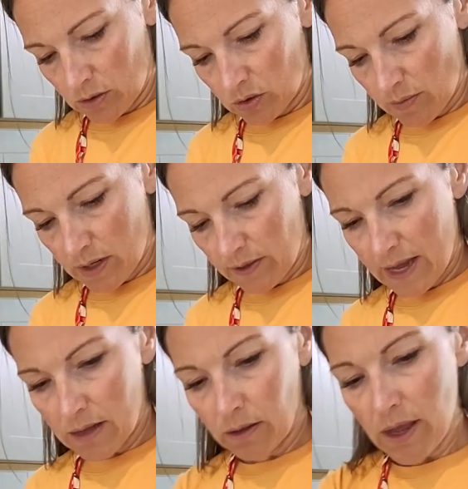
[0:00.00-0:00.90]
So I'm going to
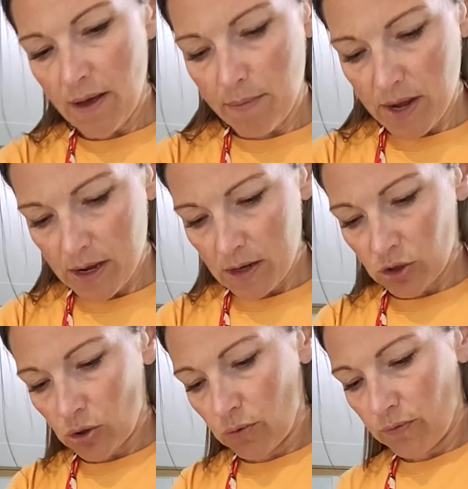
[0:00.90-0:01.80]
then let my
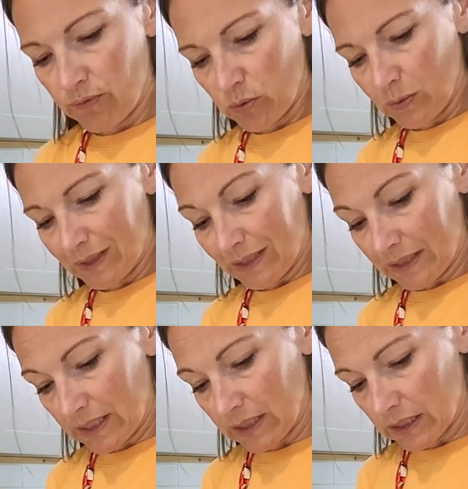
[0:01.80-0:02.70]
tofu
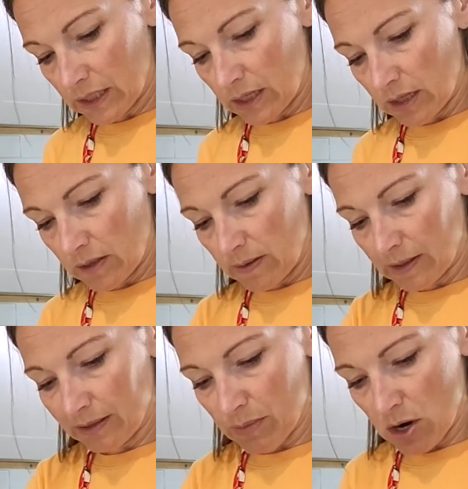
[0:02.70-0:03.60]
sit in
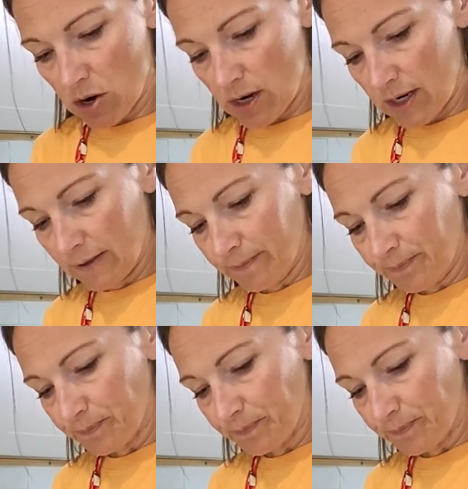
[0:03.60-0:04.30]
this marinade